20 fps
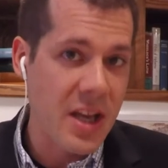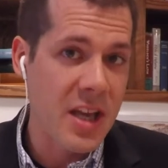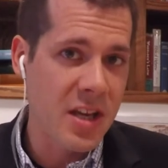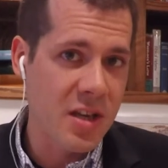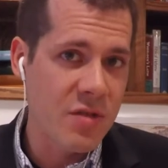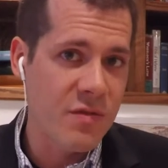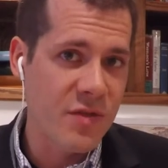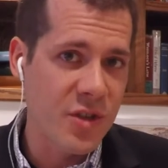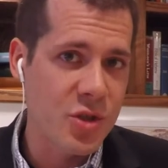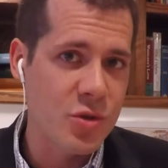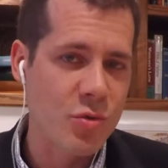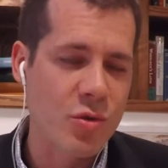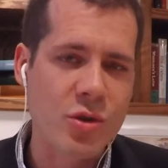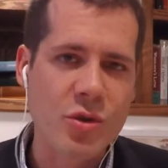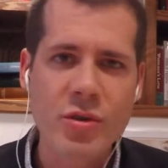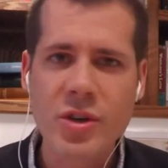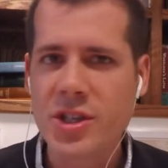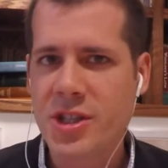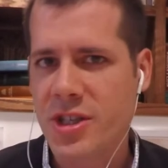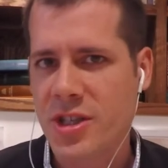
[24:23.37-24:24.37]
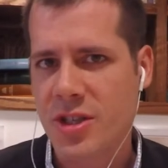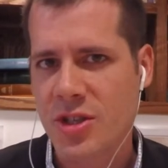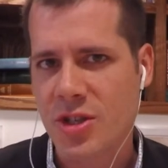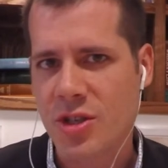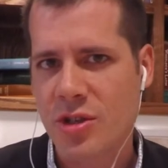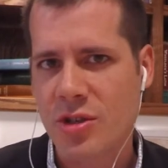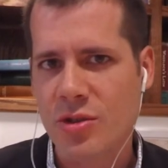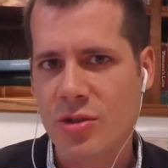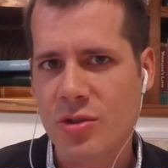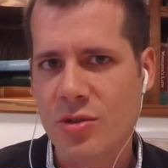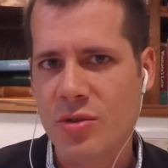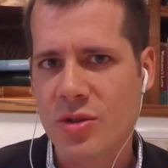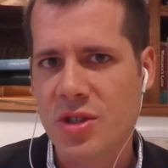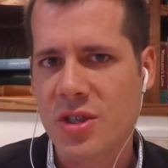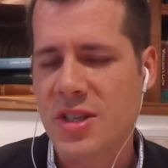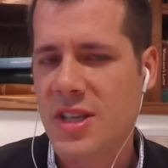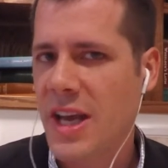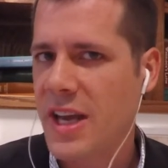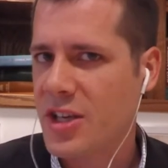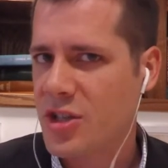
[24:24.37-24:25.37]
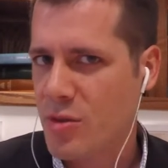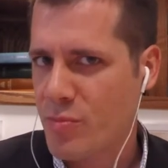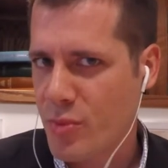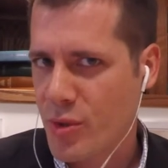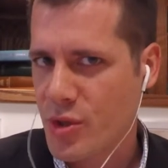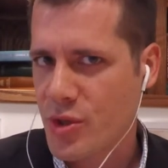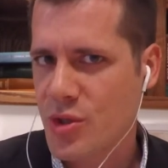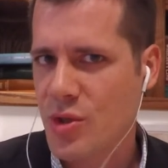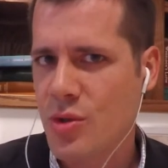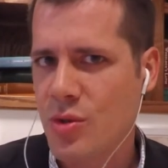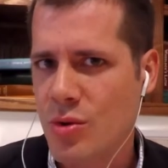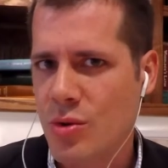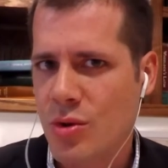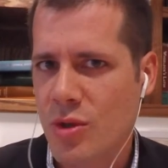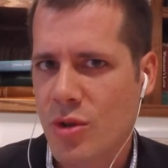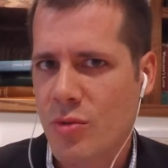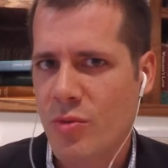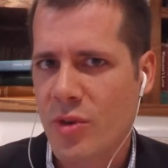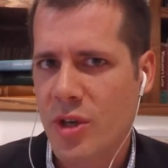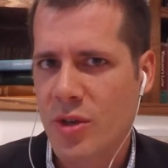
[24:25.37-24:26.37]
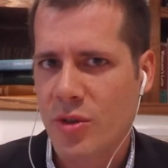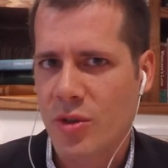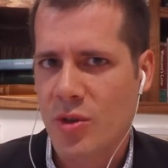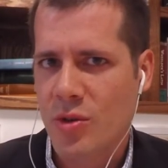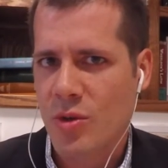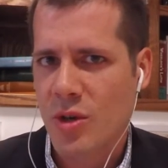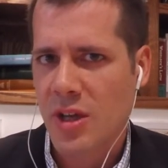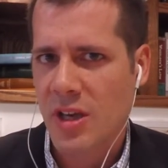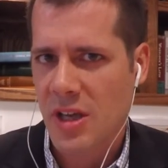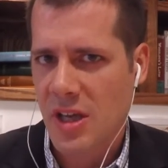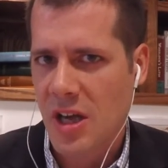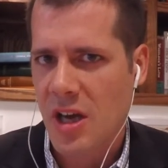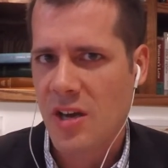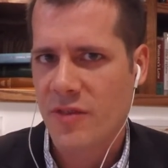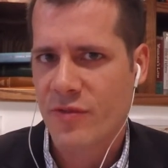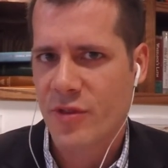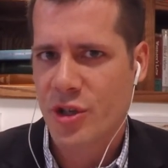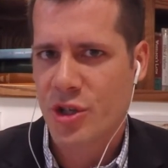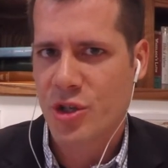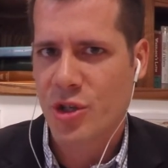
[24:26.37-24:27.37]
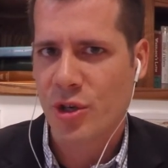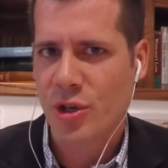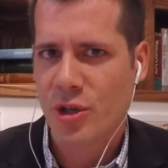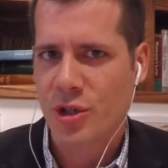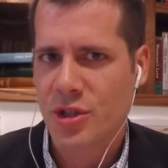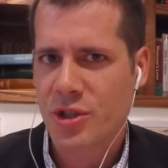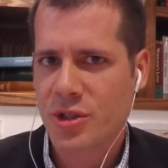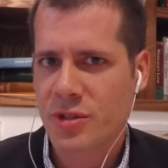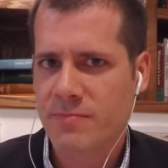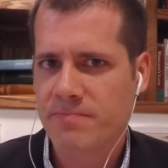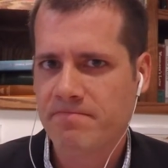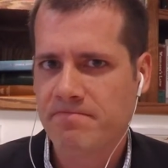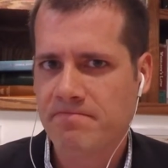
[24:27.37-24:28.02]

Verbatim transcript: individual Christians, can do today to pursue the real unity of the church?